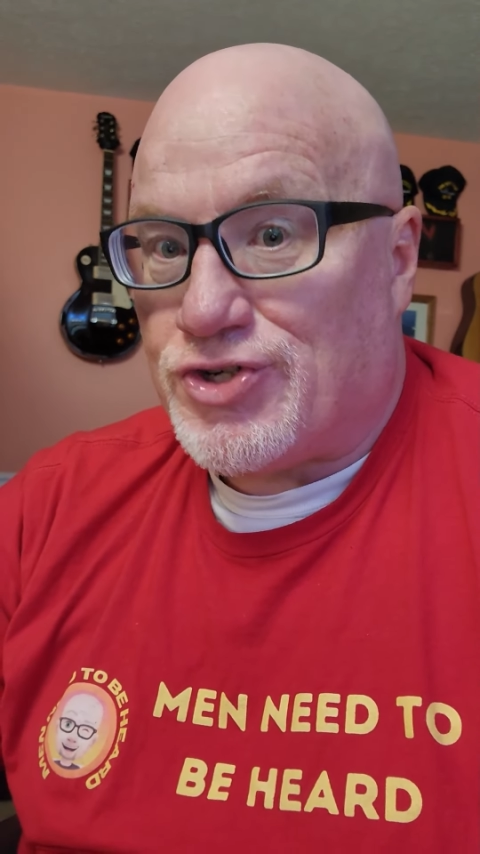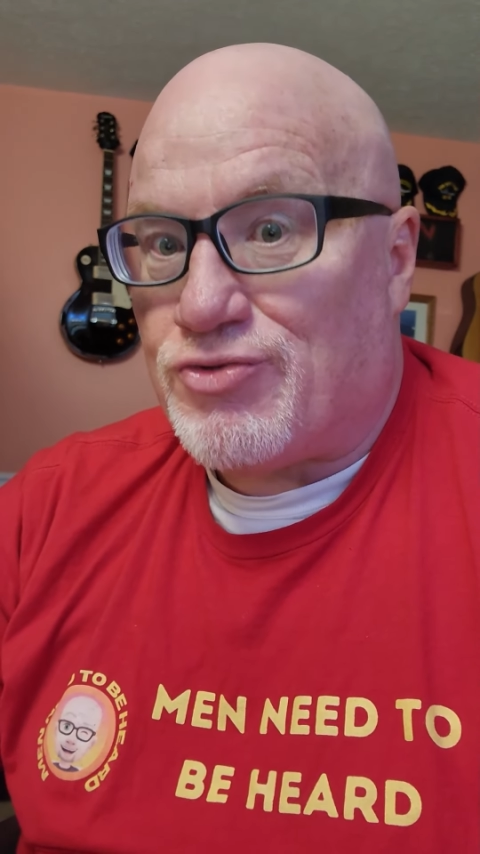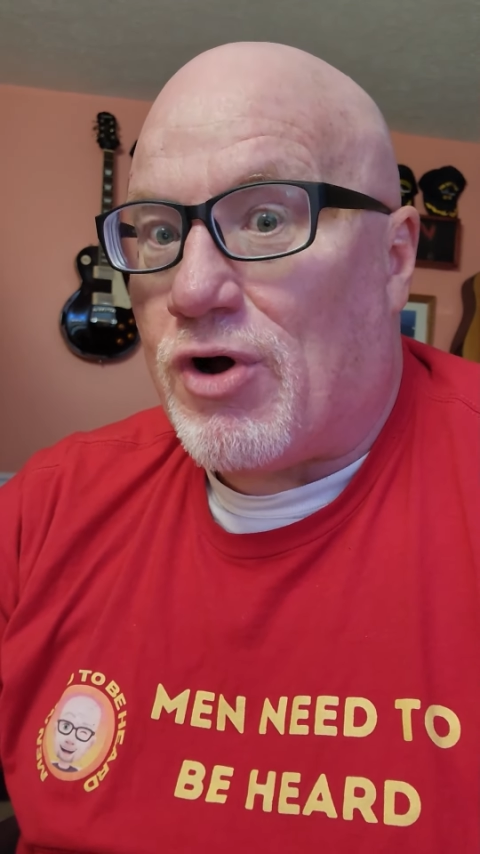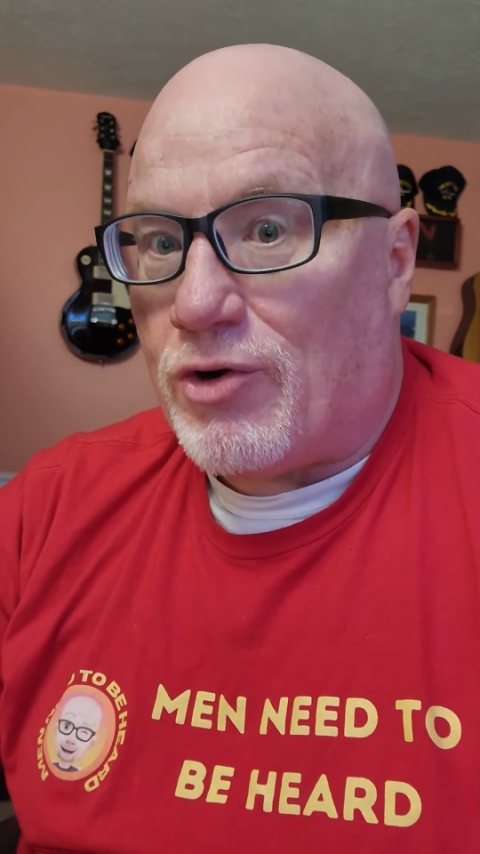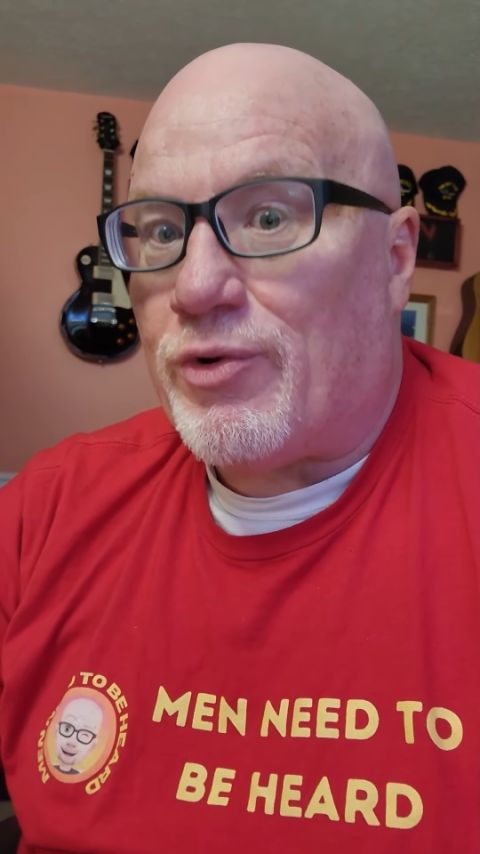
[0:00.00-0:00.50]

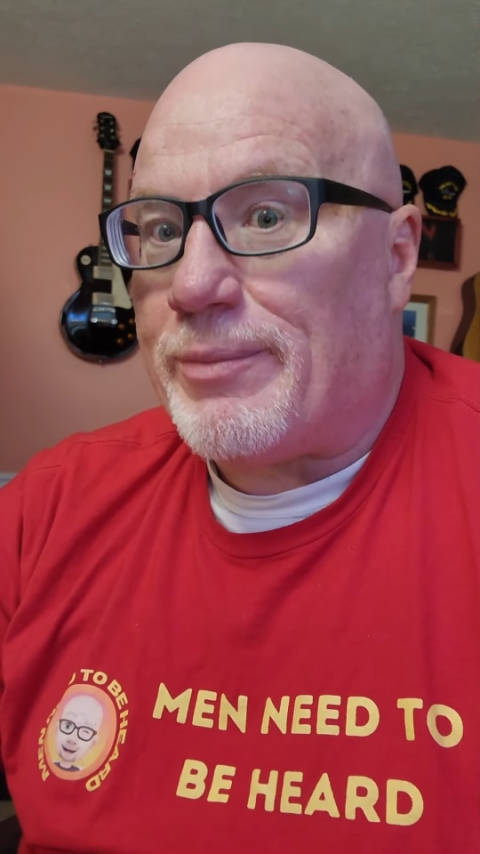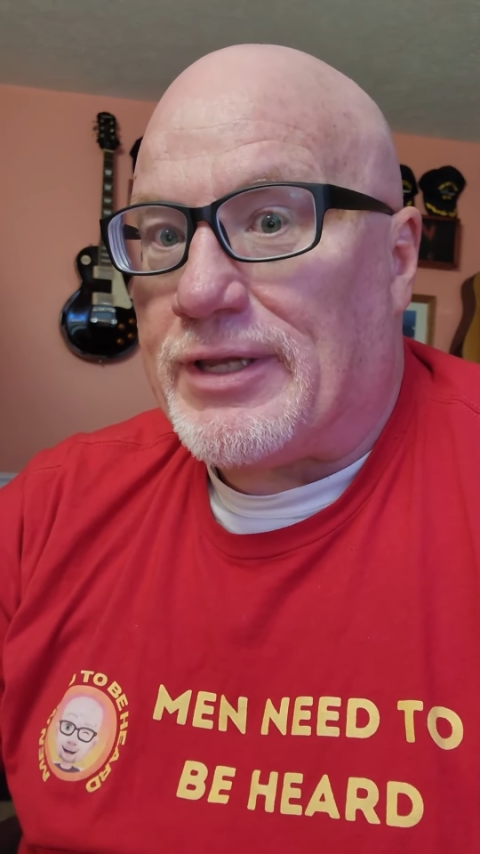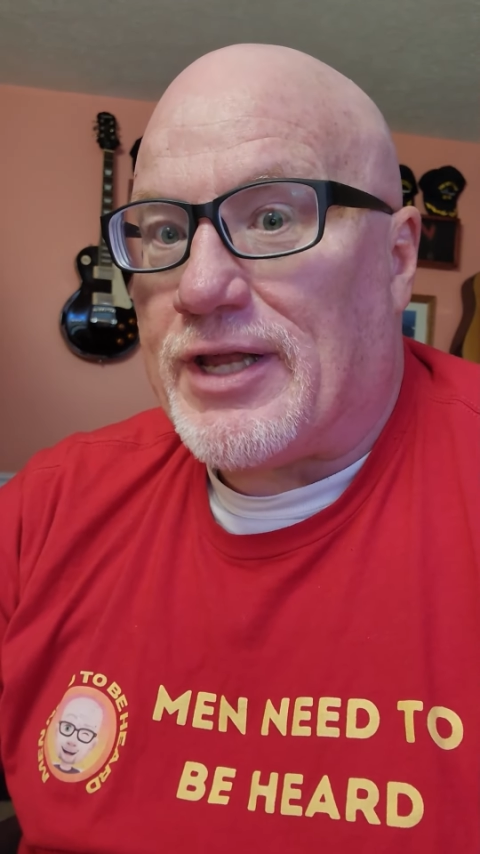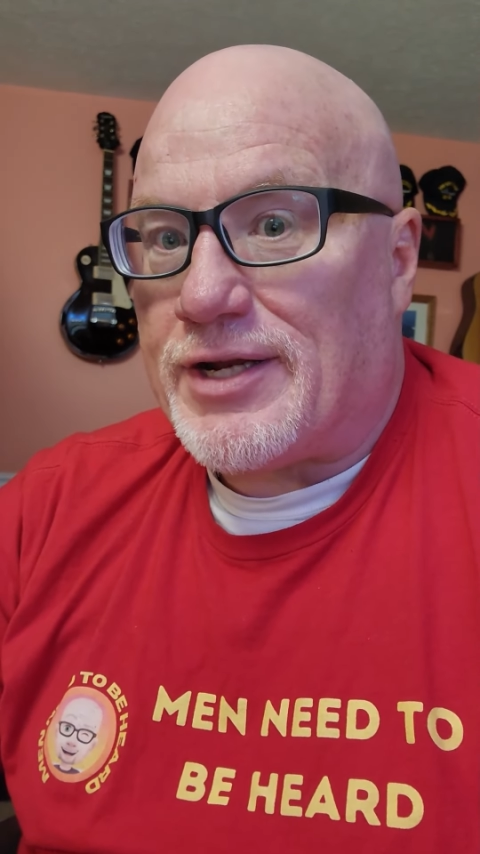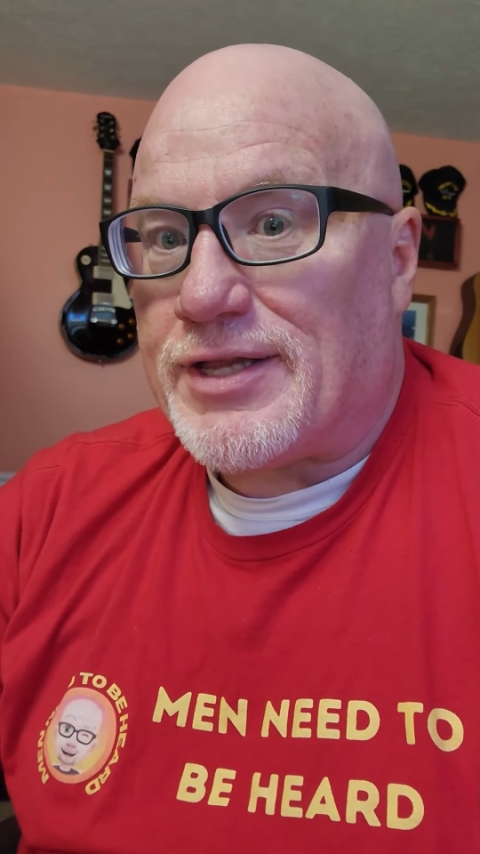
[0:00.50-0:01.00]
strong
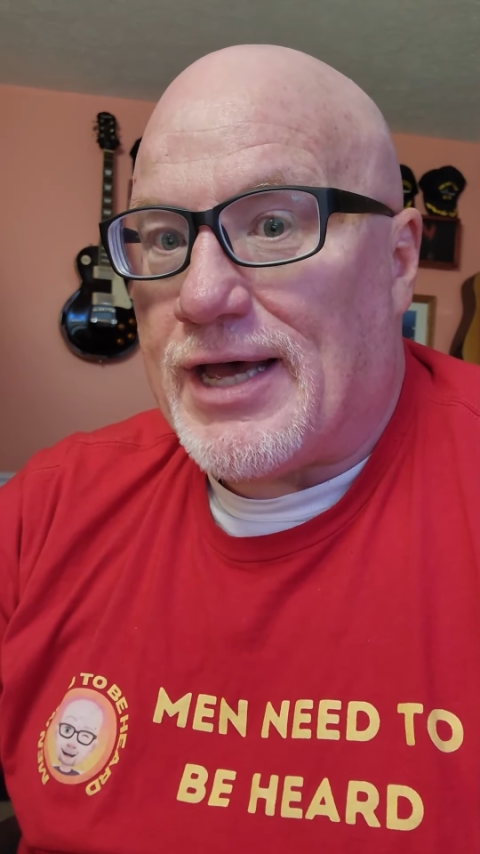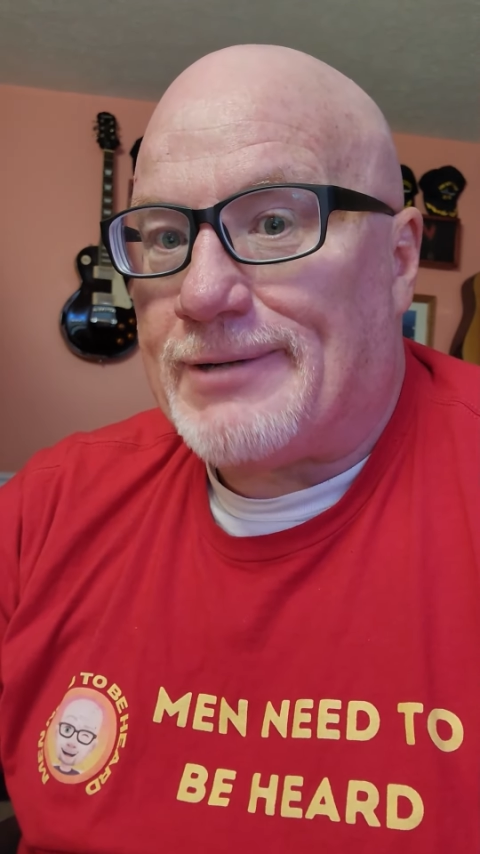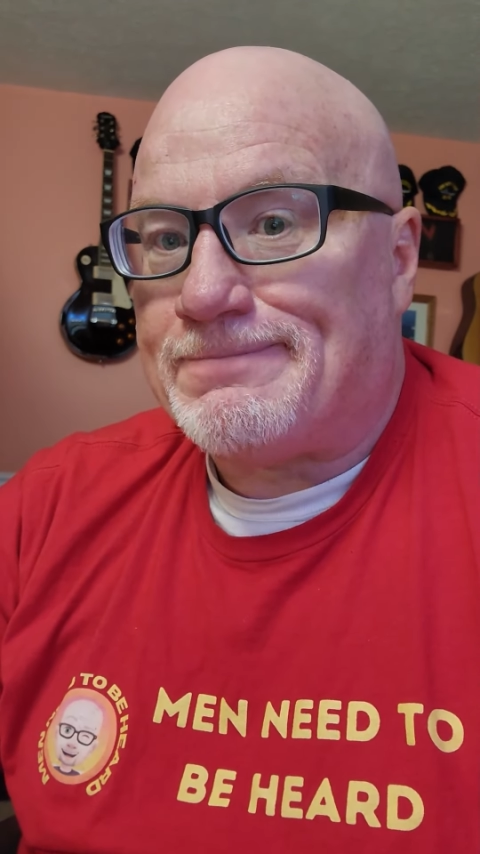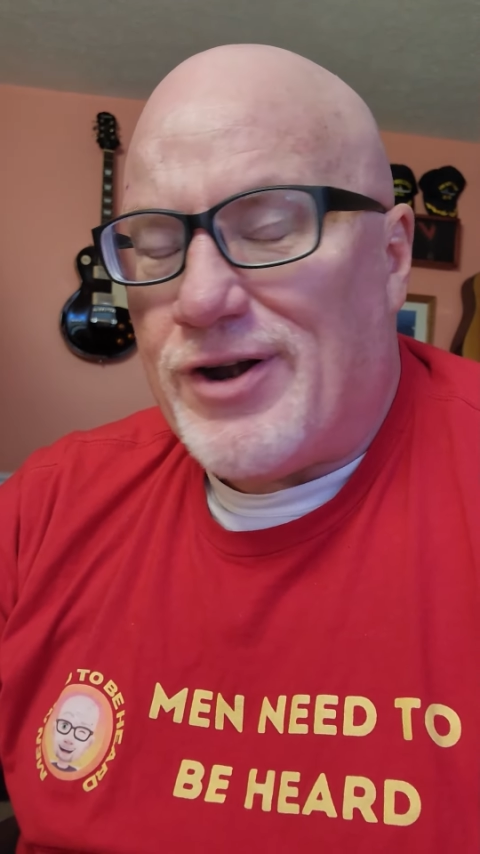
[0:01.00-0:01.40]
women like that.